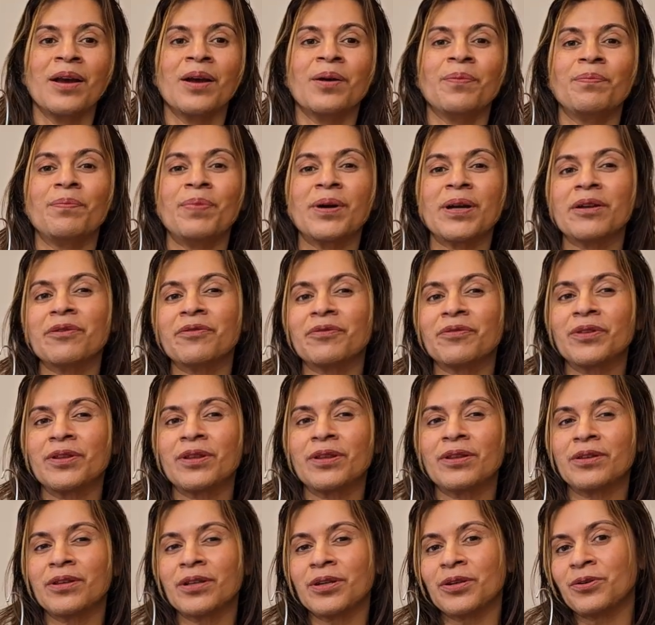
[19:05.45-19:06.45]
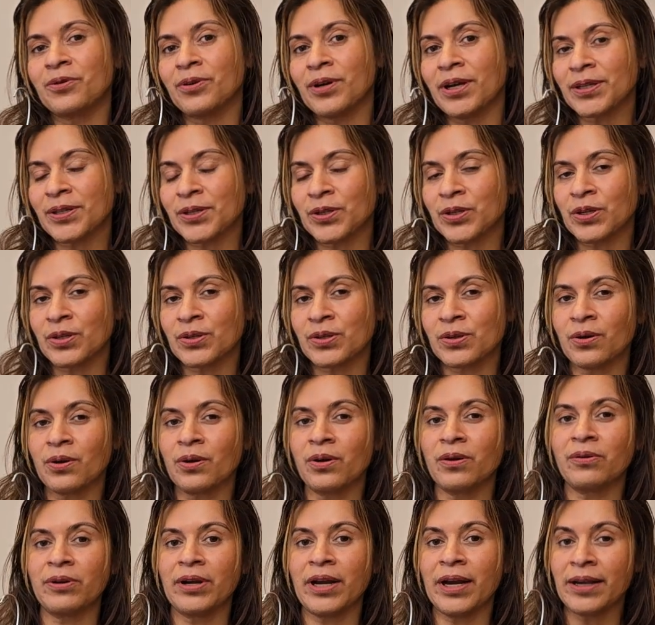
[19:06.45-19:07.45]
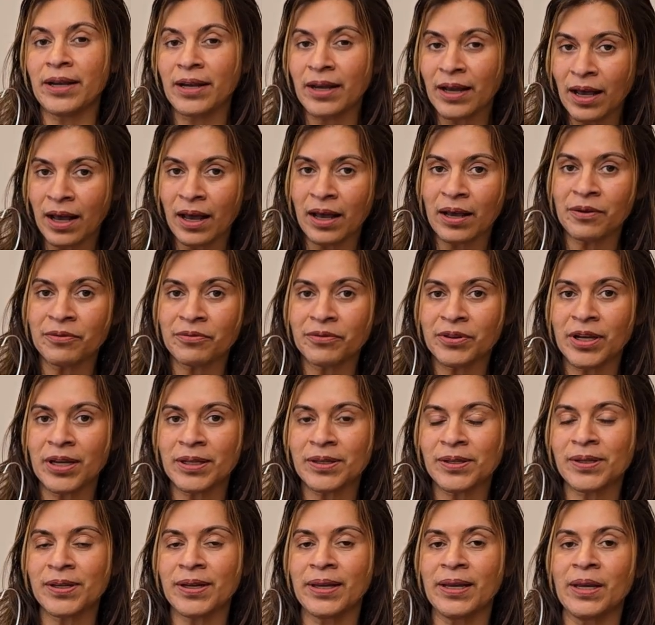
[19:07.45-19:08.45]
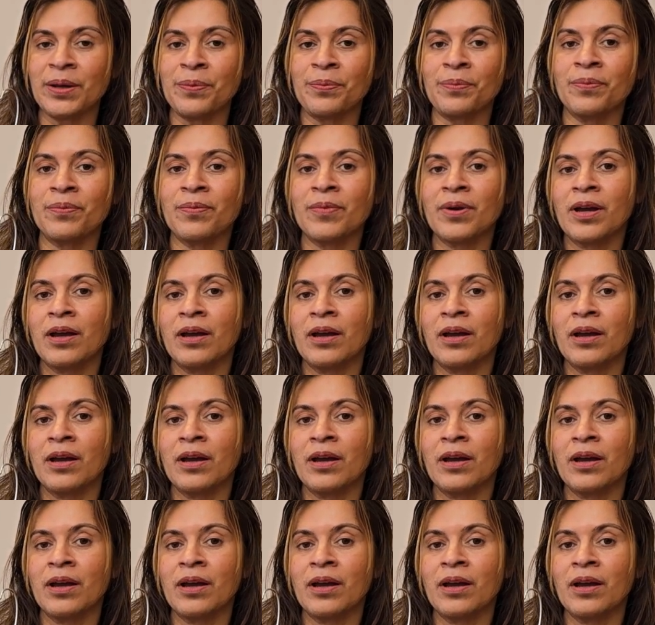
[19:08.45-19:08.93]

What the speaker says: But if the dress doesn't already have that seam,